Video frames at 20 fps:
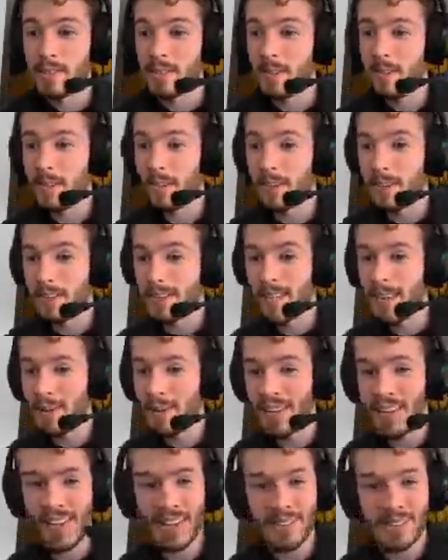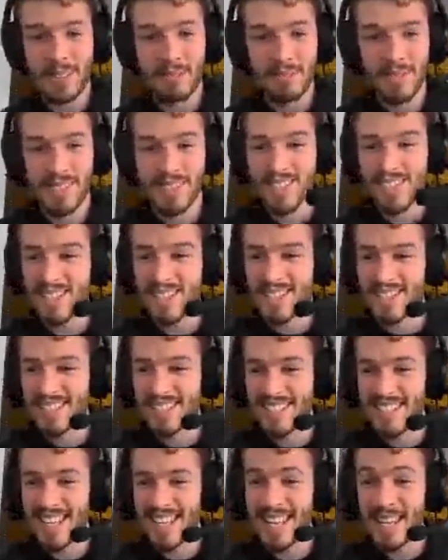Okay, we have some suggestions
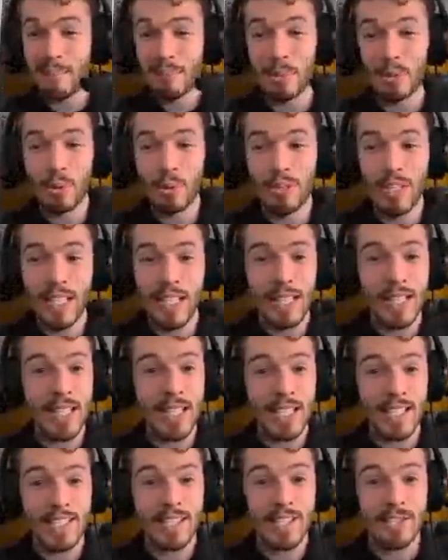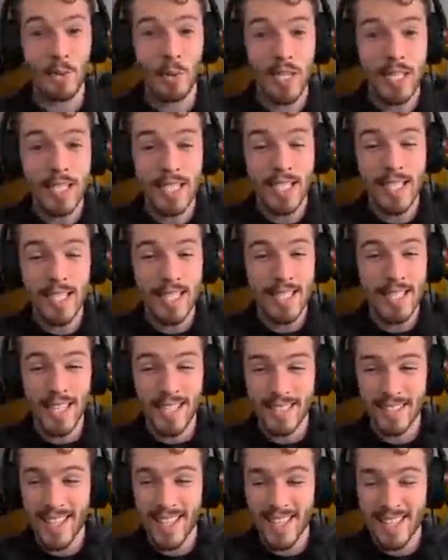here. Pauline thinks 26.
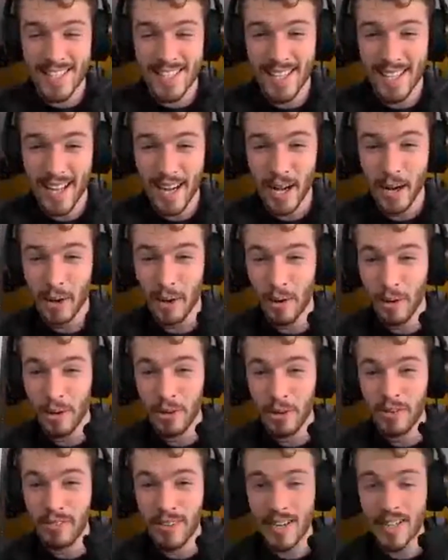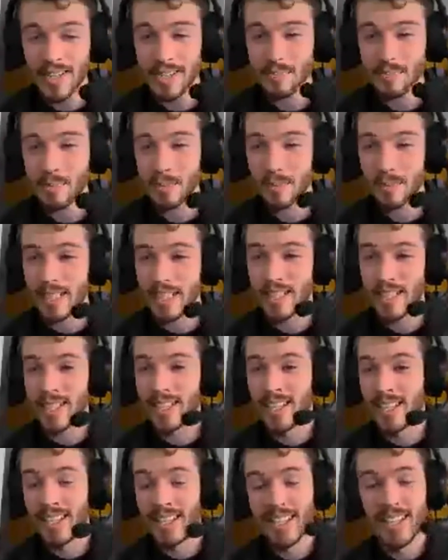That's a lot of letters, Pauline.
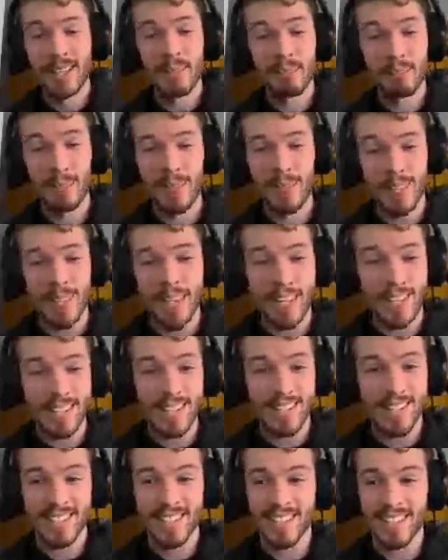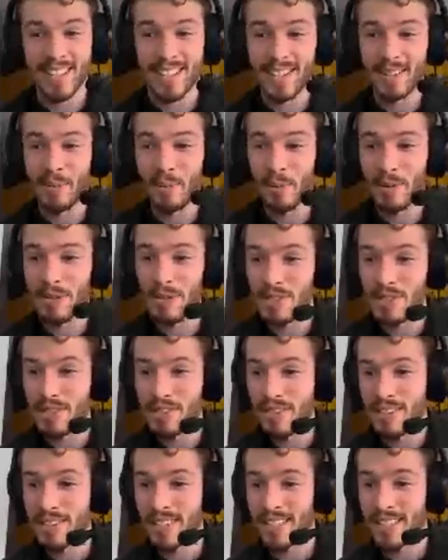But yes, what do you
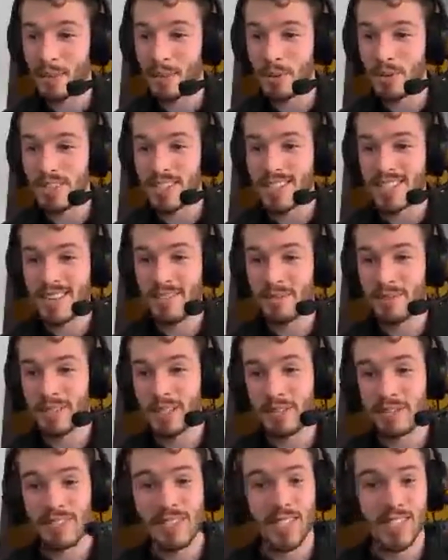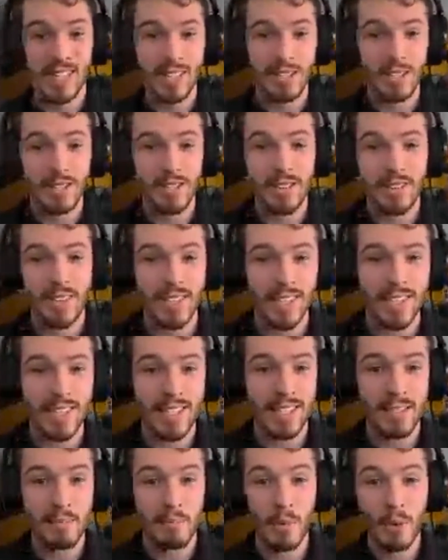think? What does everyone else think? Do you think
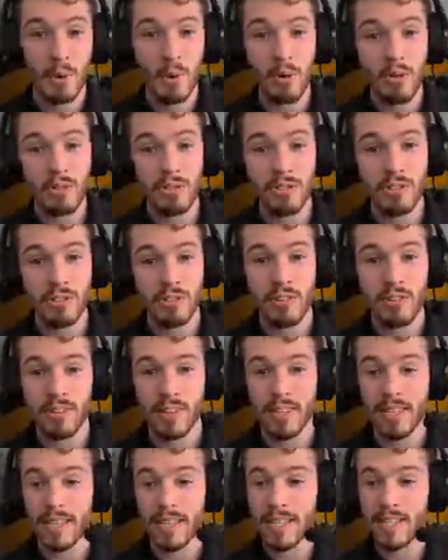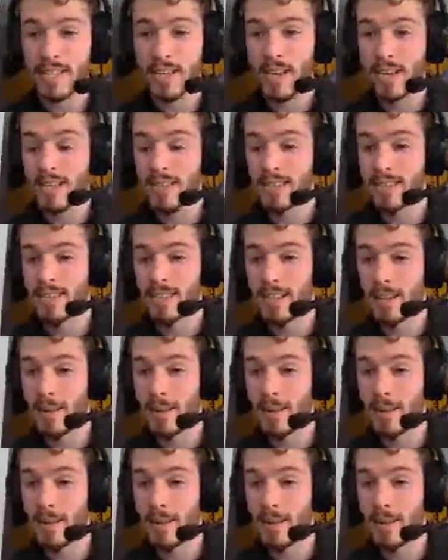it's more? Do you think it's less?